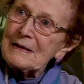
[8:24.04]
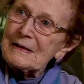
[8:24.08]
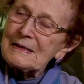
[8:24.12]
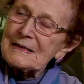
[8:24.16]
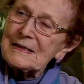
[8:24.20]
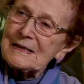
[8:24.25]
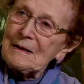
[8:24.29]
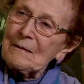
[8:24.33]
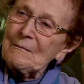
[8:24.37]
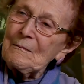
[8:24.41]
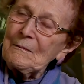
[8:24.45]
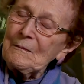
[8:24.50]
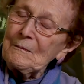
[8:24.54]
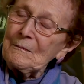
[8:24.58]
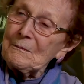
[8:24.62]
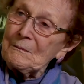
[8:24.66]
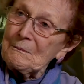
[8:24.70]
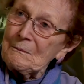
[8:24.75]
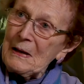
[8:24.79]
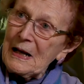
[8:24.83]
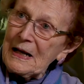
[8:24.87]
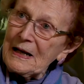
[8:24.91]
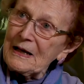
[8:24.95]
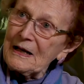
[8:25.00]

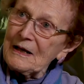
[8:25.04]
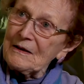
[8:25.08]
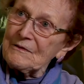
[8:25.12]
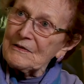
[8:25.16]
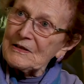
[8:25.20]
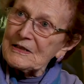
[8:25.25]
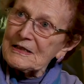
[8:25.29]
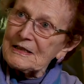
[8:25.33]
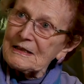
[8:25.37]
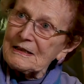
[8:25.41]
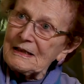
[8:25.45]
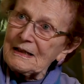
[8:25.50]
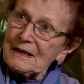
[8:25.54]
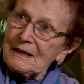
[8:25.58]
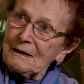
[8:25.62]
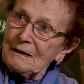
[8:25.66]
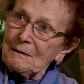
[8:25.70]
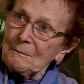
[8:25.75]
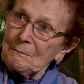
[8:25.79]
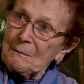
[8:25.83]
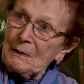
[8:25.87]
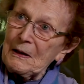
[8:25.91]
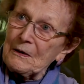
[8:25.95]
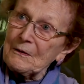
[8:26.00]
some, many of us
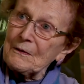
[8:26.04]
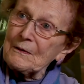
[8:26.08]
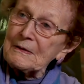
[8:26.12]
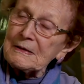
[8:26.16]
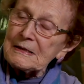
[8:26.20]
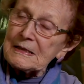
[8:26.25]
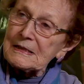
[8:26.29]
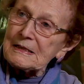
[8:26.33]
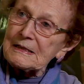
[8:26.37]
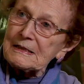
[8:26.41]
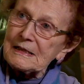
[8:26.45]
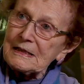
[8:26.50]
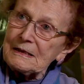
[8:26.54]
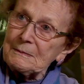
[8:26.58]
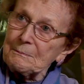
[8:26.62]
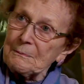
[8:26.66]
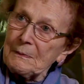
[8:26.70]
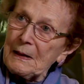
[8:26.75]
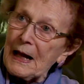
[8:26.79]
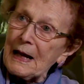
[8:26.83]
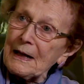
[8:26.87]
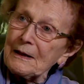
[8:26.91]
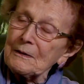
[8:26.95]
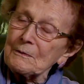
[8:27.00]
parents,
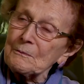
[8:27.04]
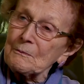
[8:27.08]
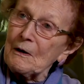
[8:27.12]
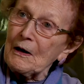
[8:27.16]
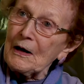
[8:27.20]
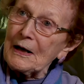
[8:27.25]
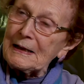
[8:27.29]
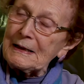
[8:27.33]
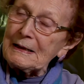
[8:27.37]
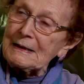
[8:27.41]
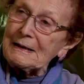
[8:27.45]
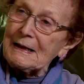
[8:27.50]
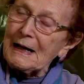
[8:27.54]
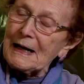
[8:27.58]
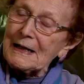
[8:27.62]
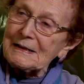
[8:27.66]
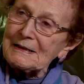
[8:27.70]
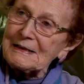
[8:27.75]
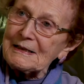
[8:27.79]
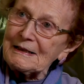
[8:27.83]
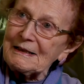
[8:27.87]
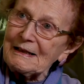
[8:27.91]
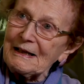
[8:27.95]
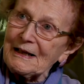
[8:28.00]
black and white,
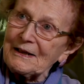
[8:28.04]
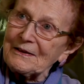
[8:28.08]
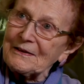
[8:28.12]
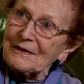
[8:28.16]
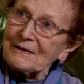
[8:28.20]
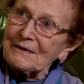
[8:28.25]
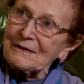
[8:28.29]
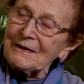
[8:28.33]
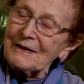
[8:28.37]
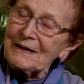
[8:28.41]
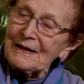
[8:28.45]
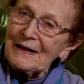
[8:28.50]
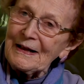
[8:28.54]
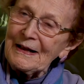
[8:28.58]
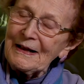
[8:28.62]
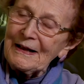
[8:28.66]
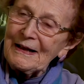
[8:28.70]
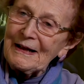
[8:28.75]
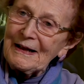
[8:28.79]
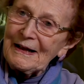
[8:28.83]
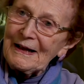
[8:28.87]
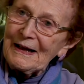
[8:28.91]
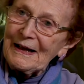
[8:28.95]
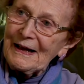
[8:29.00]
got together
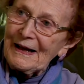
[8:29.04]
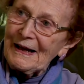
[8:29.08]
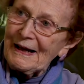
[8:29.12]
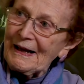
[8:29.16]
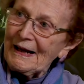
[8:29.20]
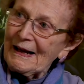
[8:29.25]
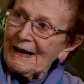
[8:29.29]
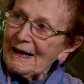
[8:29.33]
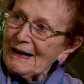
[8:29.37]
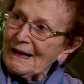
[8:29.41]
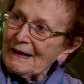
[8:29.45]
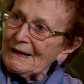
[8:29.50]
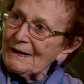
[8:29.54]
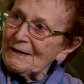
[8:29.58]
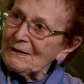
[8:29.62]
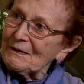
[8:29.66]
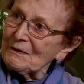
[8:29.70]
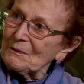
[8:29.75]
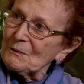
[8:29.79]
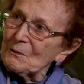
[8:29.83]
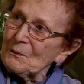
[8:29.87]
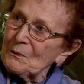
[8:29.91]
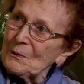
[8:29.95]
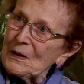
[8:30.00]

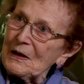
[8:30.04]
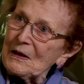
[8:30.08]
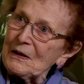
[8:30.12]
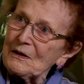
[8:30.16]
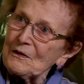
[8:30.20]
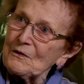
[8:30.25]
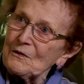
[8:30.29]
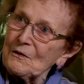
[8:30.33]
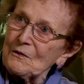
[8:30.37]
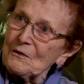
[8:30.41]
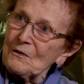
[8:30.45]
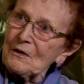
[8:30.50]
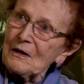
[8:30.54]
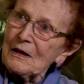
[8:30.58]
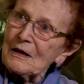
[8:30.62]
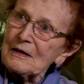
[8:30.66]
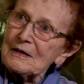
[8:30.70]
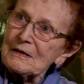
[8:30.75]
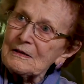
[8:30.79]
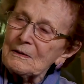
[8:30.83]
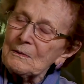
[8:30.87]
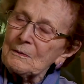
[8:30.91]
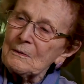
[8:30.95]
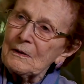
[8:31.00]
and we
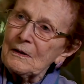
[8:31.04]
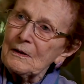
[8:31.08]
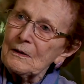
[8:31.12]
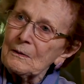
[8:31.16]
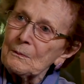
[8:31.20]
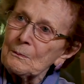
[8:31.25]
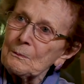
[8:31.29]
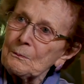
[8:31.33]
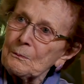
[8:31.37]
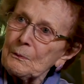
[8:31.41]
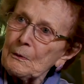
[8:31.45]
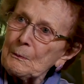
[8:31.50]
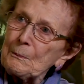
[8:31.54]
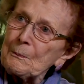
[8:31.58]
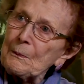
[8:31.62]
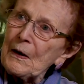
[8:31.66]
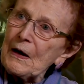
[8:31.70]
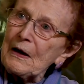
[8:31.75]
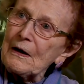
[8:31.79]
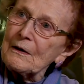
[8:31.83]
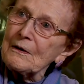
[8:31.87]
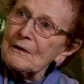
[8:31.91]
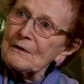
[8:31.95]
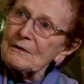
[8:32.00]

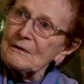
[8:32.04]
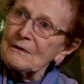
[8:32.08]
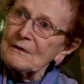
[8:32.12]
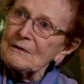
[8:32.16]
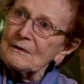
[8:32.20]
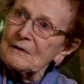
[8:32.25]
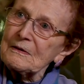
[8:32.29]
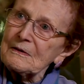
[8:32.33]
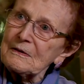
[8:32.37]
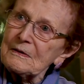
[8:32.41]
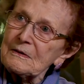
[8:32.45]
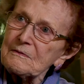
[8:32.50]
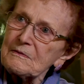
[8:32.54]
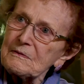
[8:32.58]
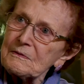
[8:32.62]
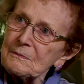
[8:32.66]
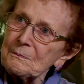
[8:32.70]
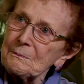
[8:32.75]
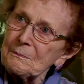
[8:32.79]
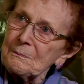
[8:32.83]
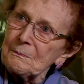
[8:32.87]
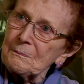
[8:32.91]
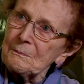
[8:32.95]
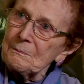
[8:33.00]
prepared
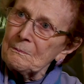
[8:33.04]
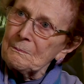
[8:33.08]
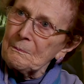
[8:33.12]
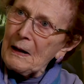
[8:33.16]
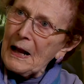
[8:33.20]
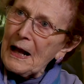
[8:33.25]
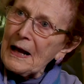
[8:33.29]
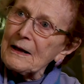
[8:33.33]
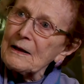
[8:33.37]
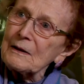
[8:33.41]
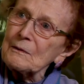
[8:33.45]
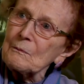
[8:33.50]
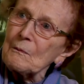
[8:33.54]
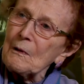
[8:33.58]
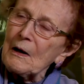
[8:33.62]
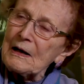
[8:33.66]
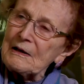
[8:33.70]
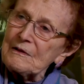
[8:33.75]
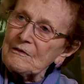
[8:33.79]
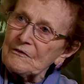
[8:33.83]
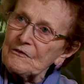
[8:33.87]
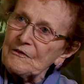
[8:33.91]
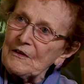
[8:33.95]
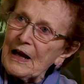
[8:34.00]
black and
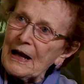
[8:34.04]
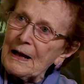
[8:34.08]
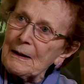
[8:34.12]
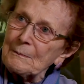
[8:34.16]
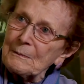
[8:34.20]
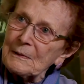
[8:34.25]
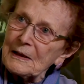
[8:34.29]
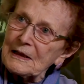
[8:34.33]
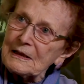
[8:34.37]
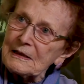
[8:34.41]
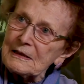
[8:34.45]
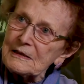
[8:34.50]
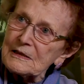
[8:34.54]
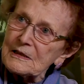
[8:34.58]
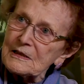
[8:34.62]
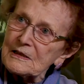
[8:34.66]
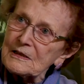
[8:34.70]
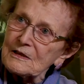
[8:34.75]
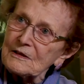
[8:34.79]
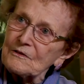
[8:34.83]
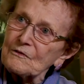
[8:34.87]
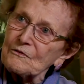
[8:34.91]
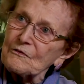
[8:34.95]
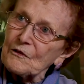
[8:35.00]
white families
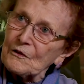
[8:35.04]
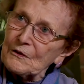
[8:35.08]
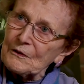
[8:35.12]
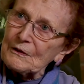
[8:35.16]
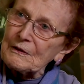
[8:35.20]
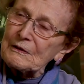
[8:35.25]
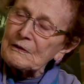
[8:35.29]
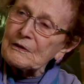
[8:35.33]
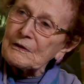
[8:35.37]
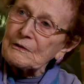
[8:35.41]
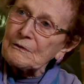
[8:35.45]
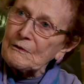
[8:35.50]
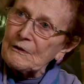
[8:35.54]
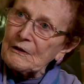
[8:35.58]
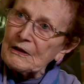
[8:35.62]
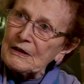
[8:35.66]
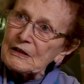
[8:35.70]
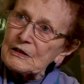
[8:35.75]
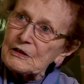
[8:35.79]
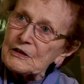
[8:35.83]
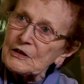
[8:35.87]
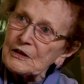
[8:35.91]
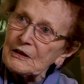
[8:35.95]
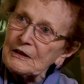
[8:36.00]
for
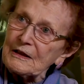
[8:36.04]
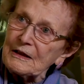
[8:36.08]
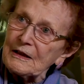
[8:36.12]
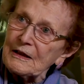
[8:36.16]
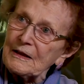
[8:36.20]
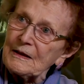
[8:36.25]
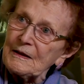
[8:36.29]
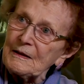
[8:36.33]
integration.